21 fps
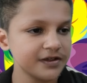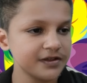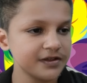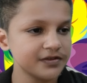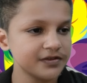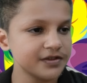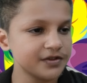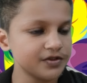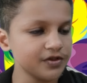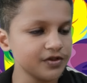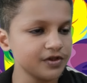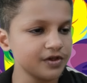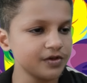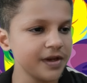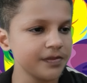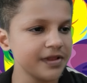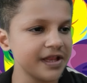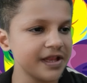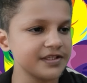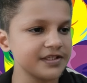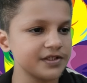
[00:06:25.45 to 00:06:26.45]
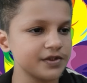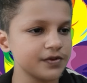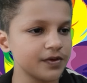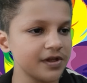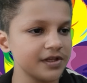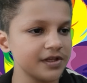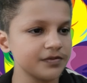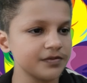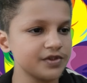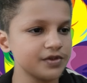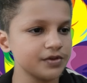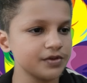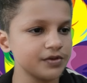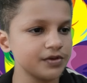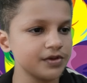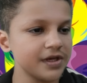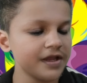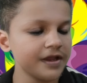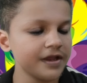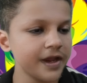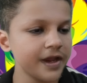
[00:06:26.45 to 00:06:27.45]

So to be blunt, Volume two